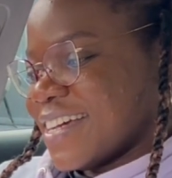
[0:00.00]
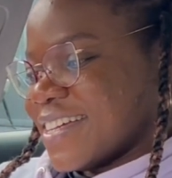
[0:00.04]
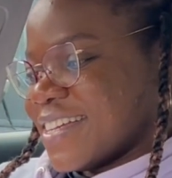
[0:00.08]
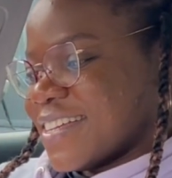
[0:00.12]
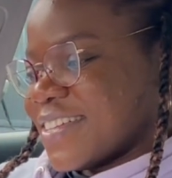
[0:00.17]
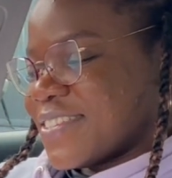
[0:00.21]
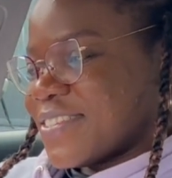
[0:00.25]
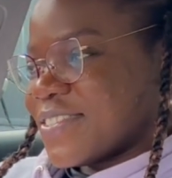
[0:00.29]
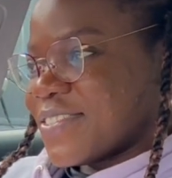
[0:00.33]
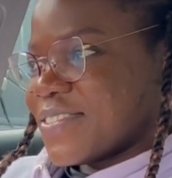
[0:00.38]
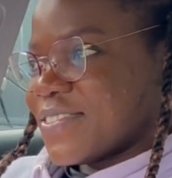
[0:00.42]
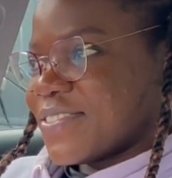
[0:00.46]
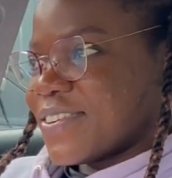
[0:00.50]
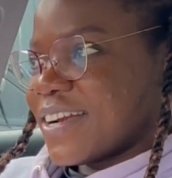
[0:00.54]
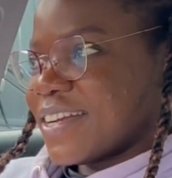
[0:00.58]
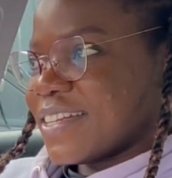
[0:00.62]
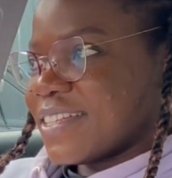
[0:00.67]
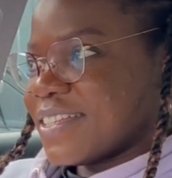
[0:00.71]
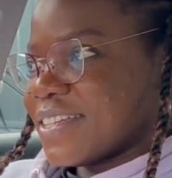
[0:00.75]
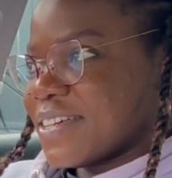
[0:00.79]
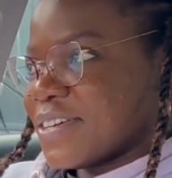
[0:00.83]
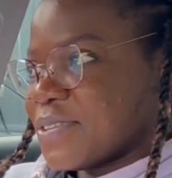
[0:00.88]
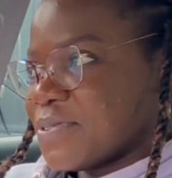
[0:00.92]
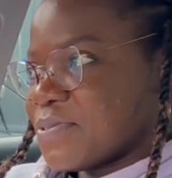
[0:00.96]
So right
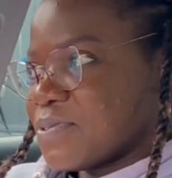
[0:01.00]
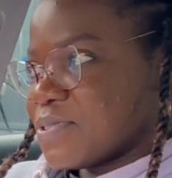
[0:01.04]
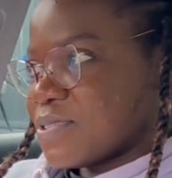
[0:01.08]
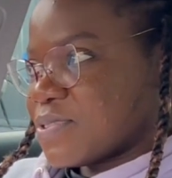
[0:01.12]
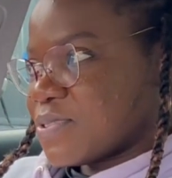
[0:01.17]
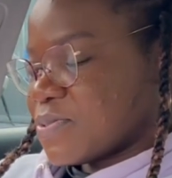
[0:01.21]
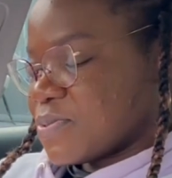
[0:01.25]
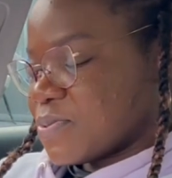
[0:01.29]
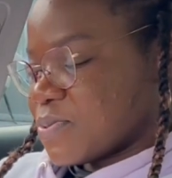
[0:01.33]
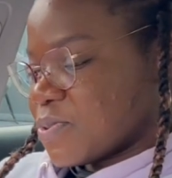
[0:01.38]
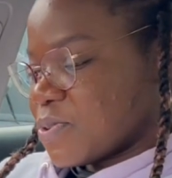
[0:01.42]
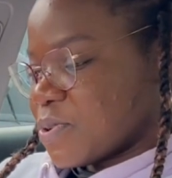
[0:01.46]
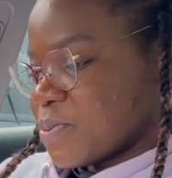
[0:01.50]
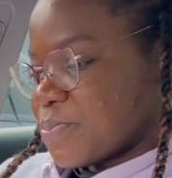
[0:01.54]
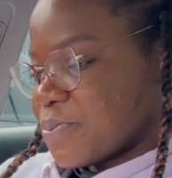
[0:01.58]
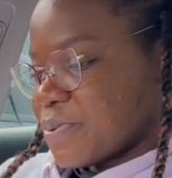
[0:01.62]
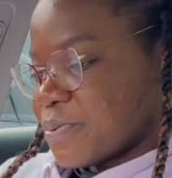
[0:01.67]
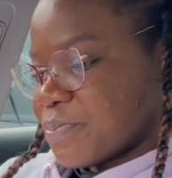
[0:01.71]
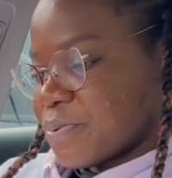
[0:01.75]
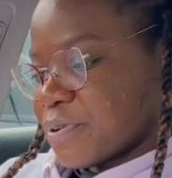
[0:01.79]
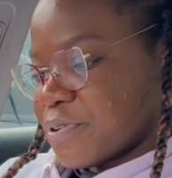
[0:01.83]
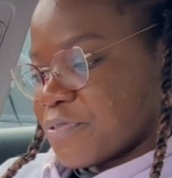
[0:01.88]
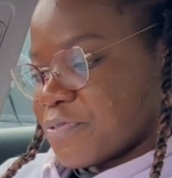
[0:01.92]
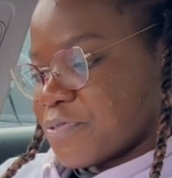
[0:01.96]
now is to go
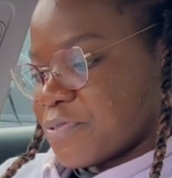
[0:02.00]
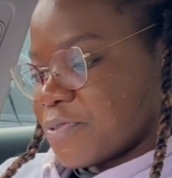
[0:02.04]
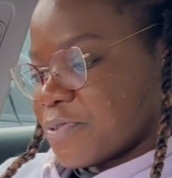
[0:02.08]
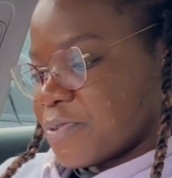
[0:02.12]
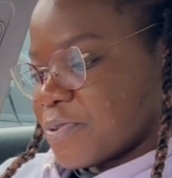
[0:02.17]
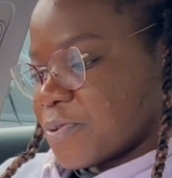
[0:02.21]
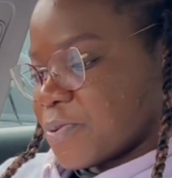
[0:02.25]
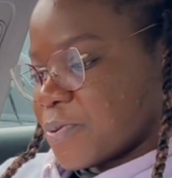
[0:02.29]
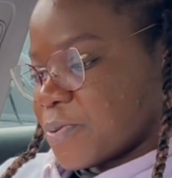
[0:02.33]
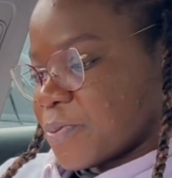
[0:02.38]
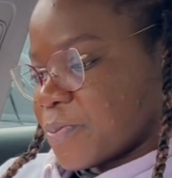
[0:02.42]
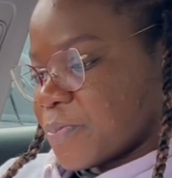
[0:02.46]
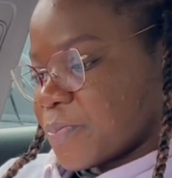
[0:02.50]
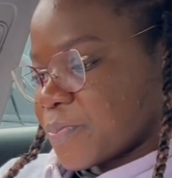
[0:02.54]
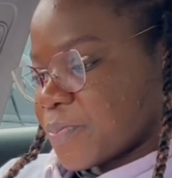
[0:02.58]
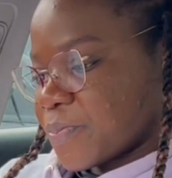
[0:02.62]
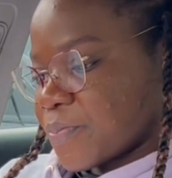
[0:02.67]
prepare for